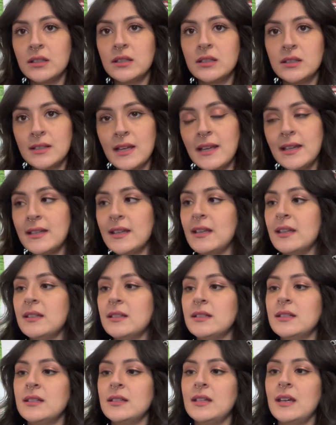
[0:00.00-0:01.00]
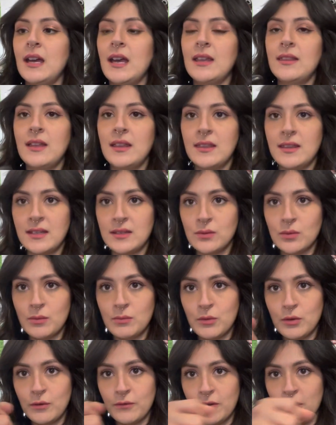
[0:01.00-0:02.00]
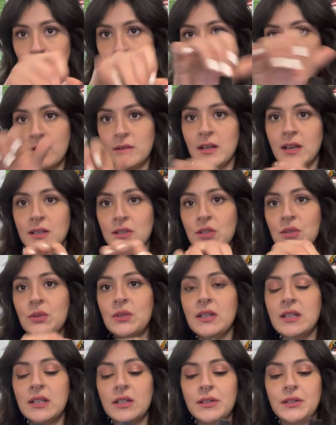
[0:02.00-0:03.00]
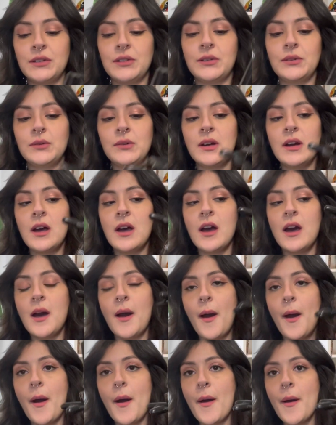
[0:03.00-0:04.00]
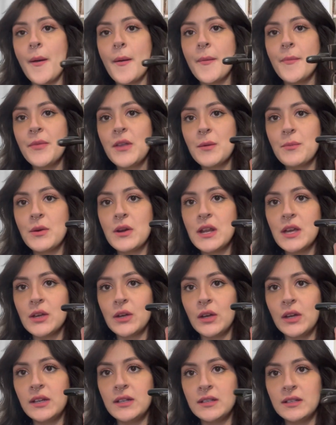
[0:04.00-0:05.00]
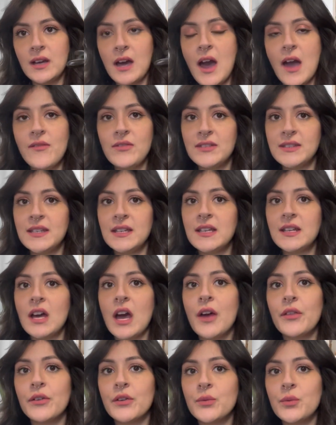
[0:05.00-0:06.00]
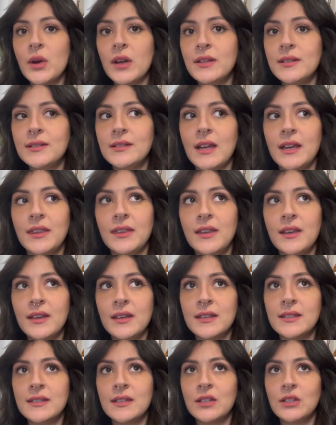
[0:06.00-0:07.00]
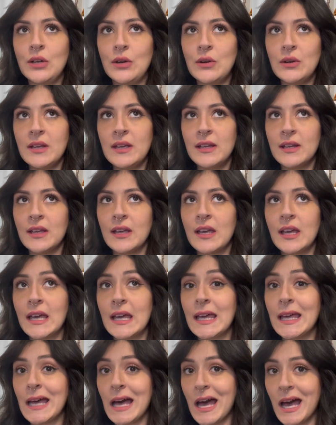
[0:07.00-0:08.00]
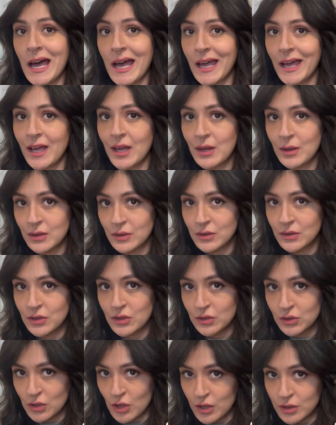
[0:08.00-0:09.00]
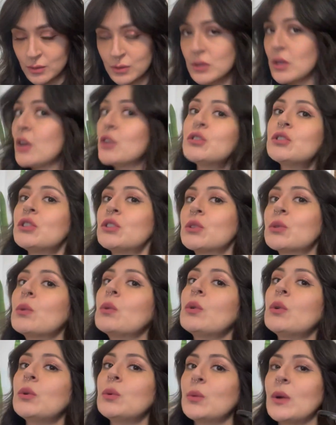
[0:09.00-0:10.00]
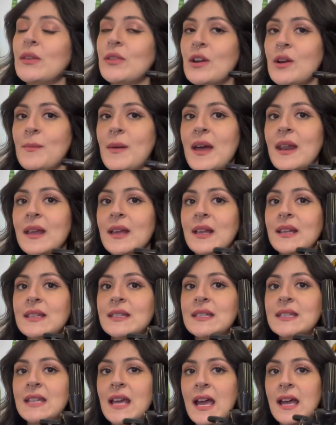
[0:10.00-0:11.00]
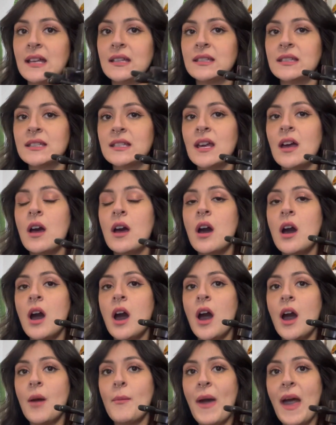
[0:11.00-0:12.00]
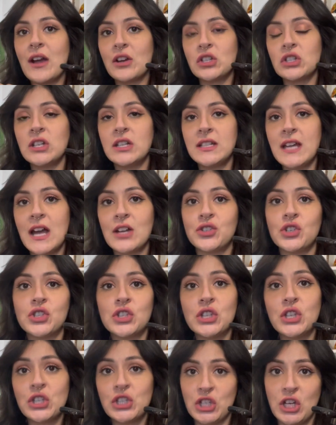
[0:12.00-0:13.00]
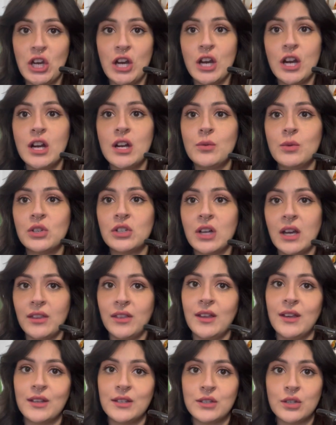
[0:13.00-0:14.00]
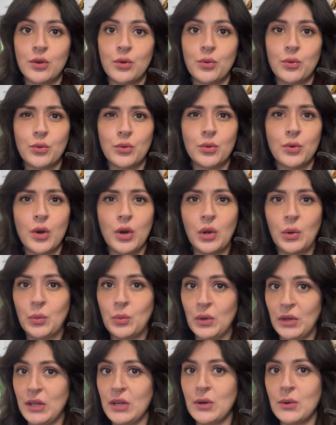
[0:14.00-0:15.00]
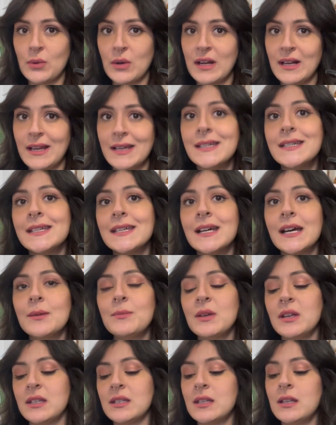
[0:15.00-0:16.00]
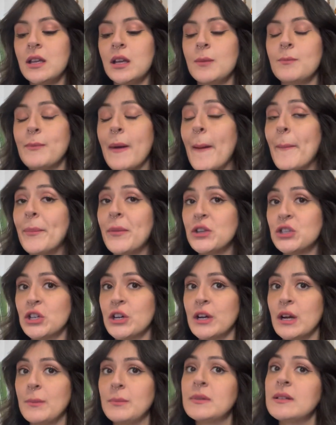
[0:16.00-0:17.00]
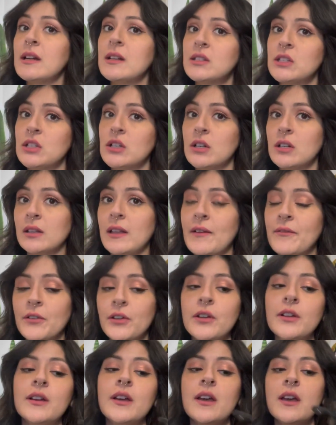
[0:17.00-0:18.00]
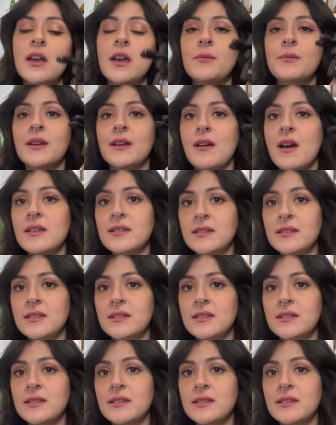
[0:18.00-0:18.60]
tighten it, and then this will move around as you need it to. They're pretty good. I've seen other ones. I think it's the Tony and Guy Cosmetology school where their mannequin stands actually attach onto the chair, which I think is a really great idea, because then you can pump the chair up to get to your level. Because